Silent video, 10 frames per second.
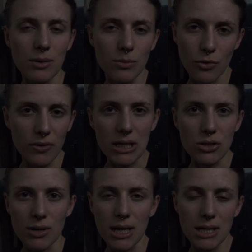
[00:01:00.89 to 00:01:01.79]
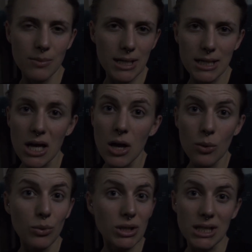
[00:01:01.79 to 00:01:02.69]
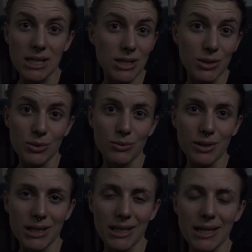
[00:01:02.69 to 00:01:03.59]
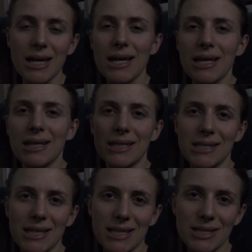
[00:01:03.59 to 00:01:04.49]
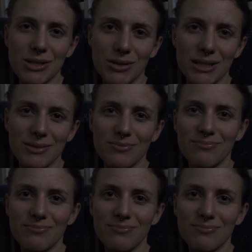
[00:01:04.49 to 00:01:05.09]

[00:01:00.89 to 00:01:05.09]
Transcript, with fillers: on a moving train. I mean, what can you do really? Let's get into it.